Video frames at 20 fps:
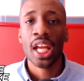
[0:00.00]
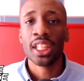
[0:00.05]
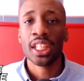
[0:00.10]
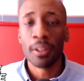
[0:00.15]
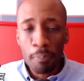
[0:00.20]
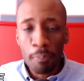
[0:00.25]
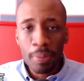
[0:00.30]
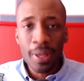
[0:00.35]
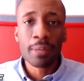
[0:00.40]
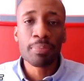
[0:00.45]

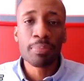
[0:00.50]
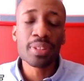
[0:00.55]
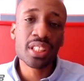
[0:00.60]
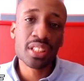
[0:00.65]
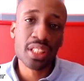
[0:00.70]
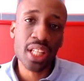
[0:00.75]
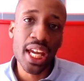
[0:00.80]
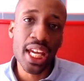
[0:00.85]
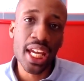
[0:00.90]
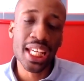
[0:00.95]
The big
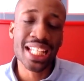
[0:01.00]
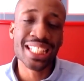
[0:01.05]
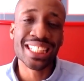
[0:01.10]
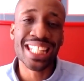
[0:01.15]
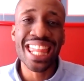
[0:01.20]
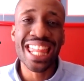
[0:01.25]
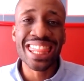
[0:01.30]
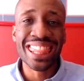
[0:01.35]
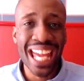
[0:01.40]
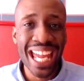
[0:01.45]
mistake is
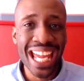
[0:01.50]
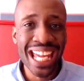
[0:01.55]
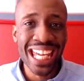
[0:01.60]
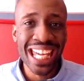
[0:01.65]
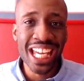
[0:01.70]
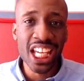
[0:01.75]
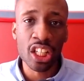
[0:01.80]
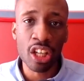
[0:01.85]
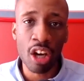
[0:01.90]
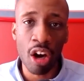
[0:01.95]
that they
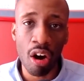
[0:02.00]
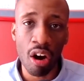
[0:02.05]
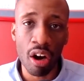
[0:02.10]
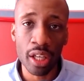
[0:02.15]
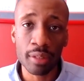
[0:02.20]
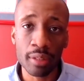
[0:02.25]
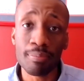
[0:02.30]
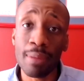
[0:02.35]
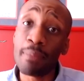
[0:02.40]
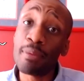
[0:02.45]
get
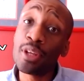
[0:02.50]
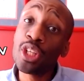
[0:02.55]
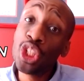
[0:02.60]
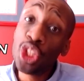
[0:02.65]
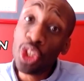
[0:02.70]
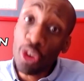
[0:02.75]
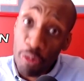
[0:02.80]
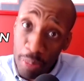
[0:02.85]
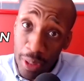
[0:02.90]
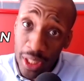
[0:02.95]
caught, maybe
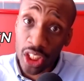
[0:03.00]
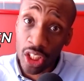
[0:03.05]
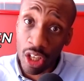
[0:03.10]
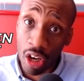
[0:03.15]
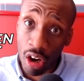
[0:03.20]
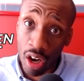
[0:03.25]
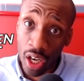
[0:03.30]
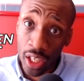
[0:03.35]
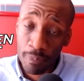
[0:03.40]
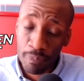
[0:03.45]
you've been
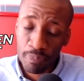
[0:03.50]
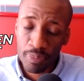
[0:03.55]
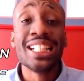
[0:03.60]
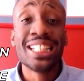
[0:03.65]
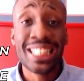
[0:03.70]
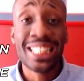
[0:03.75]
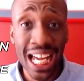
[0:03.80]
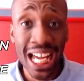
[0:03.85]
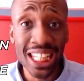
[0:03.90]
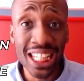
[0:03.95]
caught,
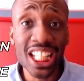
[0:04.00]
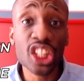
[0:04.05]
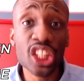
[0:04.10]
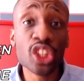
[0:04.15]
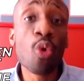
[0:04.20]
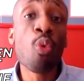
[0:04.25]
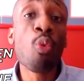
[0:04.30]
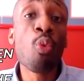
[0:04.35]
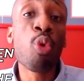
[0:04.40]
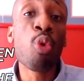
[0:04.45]
telling
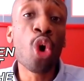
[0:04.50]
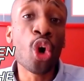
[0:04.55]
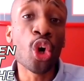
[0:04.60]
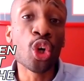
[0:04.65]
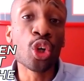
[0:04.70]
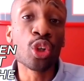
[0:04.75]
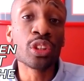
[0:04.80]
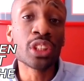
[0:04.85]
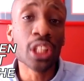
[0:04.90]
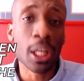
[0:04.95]
the
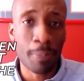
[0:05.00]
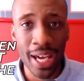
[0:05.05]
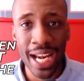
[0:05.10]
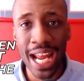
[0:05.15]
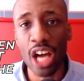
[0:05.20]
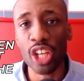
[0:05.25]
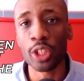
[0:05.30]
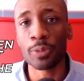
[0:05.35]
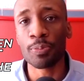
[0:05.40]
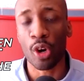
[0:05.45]
world about
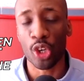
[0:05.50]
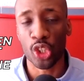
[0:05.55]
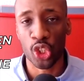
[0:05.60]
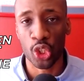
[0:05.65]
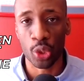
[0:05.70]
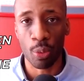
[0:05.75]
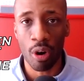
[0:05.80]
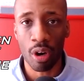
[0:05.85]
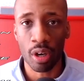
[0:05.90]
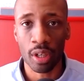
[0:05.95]
how
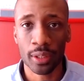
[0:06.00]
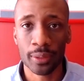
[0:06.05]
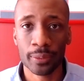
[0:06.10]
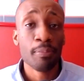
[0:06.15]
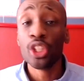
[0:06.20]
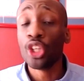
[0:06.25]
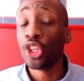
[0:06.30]
smart you are.